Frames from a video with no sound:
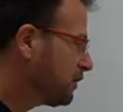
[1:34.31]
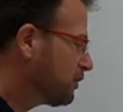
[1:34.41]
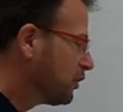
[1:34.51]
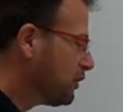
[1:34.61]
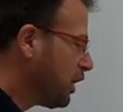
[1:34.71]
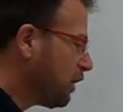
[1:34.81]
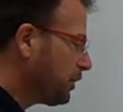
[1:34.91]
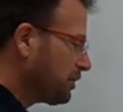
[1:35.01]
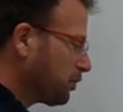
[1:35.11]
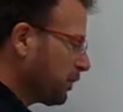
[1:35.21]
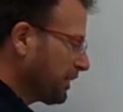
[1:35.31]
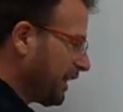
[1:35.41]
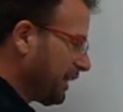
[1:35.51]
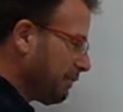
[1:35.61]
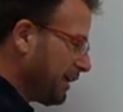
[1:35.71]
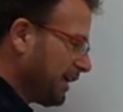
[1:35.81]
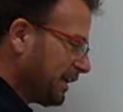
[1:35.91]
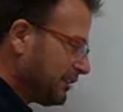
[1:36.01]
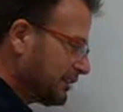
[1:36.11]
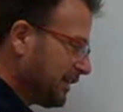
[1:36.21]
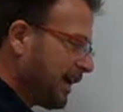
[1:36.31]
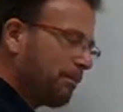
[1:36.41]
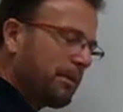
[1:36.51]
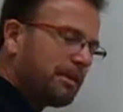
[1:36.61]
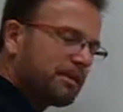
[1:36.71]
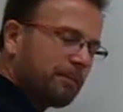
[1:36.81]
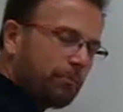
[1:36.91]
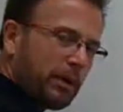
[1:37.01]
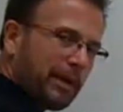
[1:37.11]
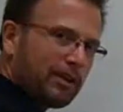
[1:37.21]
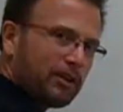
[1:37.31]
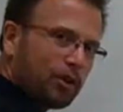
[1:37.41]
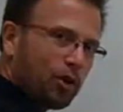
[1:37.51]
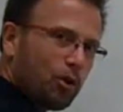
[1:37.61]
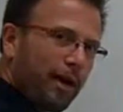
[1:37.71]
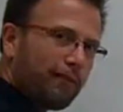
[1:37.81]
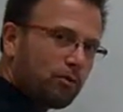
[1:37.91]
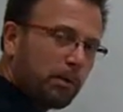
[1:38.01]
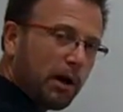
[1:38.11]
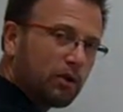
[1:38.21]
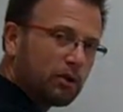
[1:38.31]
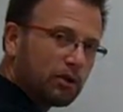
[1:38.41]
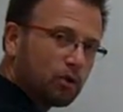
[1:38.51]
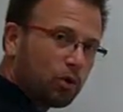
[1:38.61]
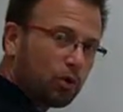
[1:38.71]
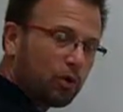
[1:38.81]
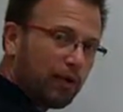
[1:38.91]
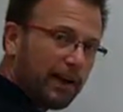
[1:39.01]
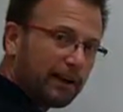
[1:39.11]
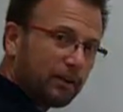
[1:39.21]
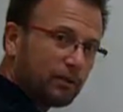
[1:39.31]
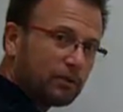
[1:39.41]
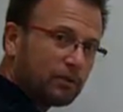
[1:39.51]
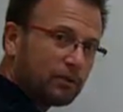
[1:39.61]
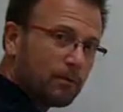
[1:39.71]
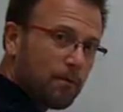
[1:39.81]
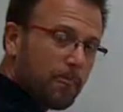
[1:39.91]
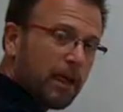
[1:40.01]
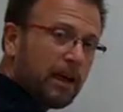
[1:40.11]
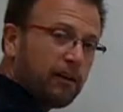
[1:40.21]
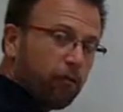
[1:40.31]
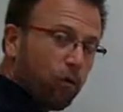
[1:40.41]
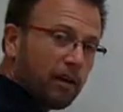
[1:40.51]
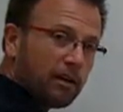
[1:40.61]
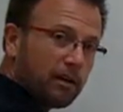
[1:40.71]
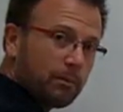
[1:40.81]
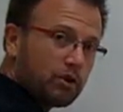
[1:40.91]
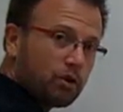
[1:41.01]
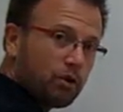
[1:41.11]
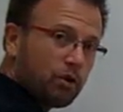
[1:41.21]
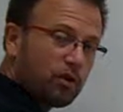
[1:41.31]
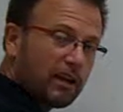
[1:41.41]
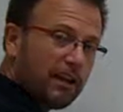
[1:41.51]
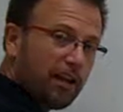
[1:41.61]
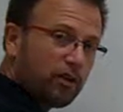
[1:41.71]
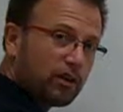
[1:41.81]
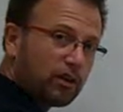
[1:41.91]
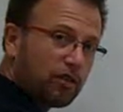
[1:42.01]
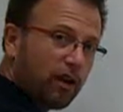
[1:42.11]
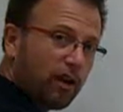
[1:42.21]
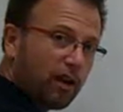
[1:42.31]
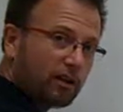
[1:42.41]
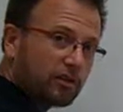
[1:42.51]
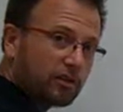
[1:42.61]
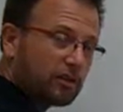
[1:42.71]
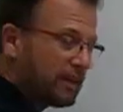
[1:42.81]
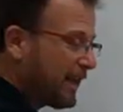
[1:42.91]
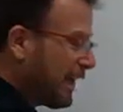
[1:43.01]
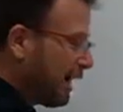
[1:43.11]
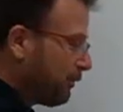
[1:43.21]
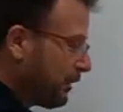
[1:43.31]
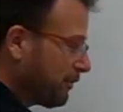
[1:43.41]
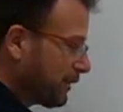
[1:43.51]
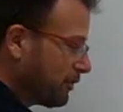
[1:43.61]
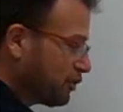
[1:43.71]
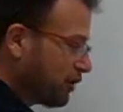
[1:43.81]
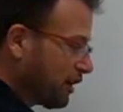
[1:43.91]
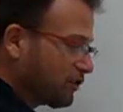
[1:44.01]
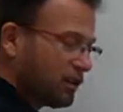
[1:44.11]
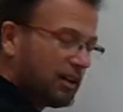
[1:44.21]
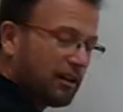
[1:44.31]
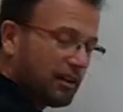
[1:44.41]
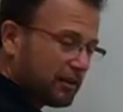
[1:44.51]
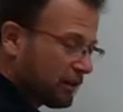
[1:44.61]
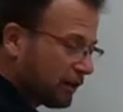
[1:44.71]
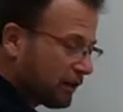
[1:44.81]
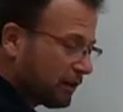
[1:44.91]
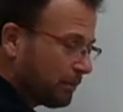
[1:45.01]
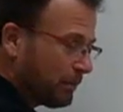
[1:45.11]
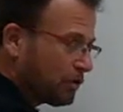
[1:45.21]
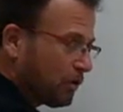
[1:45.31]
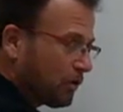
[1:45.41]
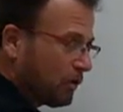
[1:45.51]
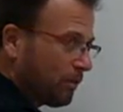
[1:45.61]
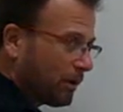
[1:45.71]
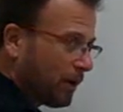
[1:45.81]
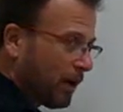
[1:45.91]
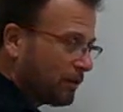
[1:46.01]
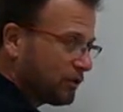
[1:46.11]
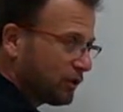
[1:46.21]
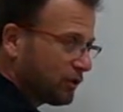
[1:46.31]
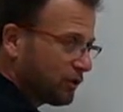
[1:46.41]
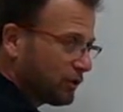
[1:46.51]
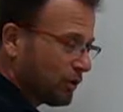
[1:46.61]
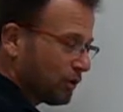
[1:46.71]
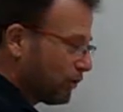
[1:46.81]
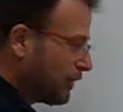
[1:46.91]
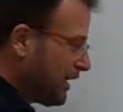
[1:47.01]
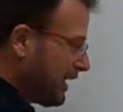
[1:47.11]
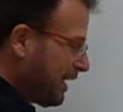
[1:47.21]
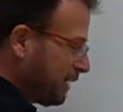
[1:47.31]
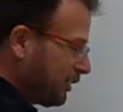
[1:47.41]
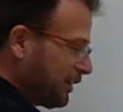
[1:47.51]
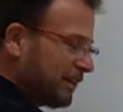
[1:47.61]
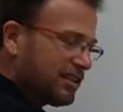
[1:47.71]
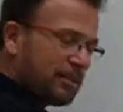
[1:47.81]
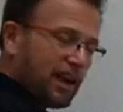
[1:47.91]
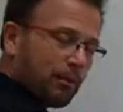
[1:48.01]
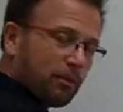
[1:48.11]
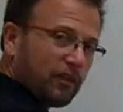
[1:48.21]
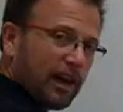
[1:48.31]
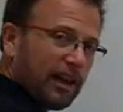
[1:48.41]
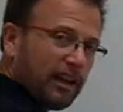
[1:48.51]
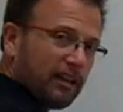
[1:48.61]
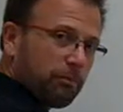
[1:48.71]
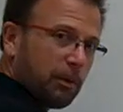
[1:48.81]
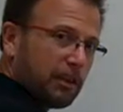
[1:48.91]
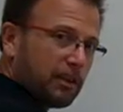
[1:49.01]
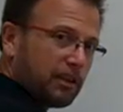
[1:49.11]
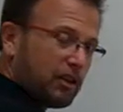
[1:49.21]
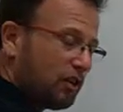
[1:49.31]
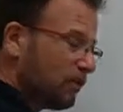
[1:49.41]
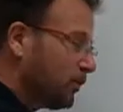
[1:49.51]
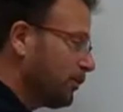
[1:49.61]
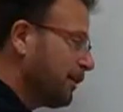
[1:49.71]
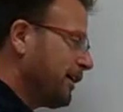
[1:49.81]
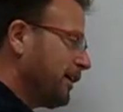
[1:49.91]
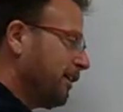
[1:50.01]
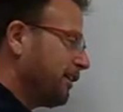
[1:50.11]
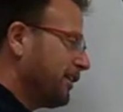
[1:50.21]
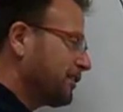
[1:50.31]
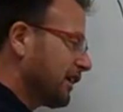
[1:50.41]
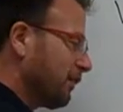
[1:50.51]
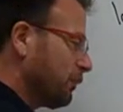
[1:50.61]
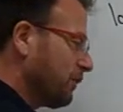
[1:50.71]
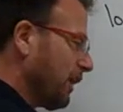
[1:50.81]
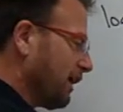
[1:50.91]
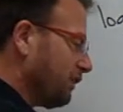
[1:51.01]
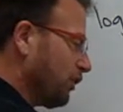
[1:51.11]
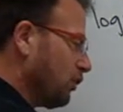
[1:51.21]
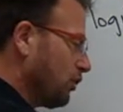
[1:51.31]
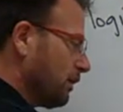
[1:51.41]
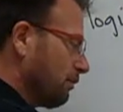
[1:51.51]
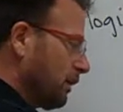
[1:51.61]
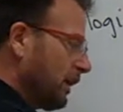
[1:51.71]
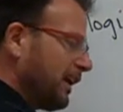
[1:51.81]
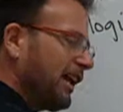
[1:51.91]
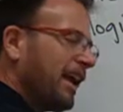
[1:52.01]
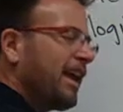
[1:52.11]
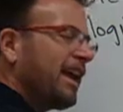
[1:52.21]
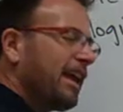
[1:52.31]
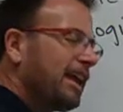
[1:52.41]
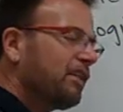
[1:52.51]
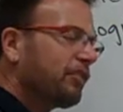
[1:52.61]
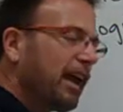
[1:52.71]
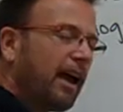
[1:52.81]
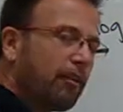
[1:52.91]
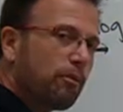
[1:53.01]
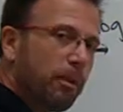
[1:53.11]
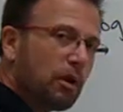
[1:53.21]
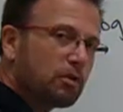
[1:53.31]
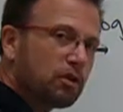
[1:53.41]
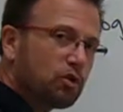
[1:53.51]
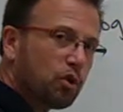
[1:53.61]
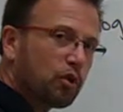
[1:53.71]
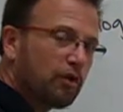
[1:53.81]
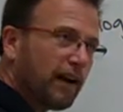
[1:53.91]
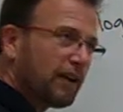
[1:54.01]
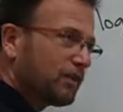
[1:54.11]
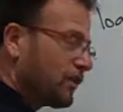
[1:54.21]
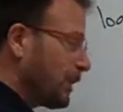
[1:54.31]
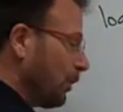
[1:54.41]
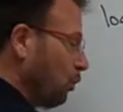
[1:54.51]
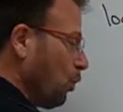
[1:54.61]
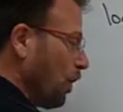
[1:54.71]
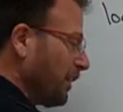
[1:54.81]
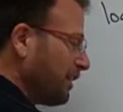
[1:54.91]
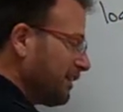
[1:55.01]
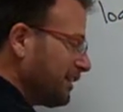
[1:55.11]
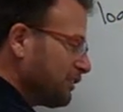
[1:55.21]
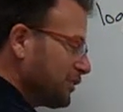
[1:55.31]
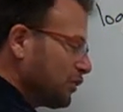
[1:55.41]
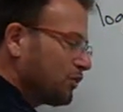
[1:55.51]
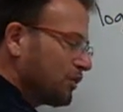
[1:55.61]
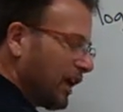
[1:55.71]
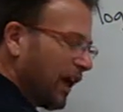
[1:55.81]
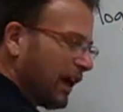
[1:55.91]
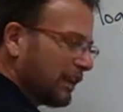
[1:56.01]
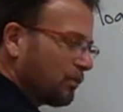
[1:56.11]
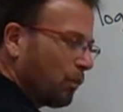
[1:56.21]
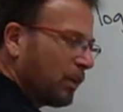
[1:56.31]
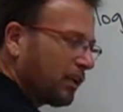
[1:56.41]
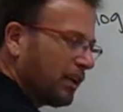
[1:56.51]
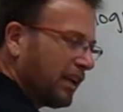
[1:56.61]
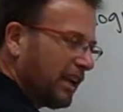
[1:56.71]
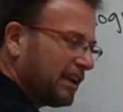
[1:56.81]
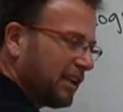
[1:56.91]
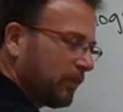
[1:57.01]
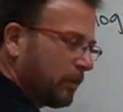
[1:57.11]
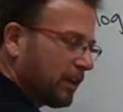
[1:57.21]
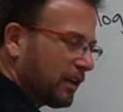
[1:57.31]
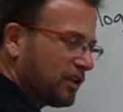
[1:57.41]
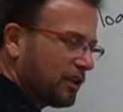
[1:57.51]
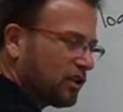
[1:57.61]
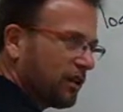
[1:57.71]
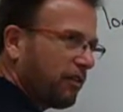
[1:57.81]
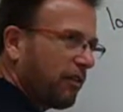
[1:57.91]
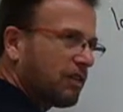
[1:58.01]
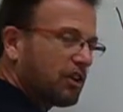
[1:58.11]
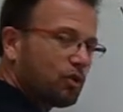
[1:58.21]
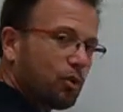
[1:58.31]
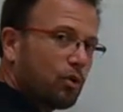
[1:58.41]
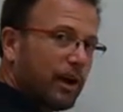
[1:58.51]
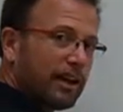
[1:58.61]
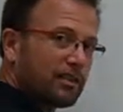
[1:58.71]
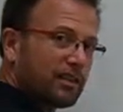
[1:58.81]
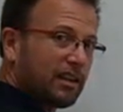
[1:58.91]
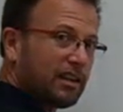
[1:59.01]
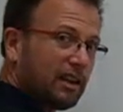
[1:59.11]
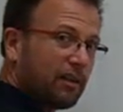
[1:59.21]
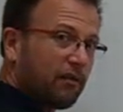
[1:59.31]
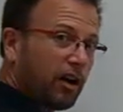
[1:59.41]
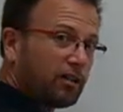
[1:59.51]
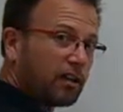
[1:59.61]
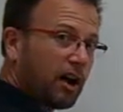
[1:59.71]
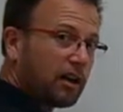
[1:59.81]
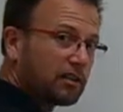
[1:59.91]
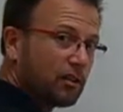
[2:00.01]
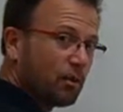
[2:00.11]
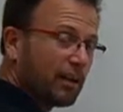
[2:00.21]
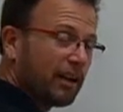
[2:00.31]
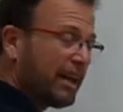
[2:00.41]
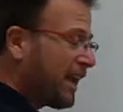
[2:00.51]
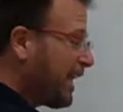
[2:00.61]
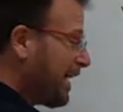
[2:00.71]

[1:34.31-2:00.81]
So notice what that means. That means if P and Q have opposing truth values, if one of them is true and the other is false, and we have a conjunction here that's only going to be true when both conjuncts are true, and on this side we've got if P then Q, on this side we've got if Q then P, if they have opposing truth values, then on one of these two sides we're going to end up with the condition of having a true antecedent and a false consequent.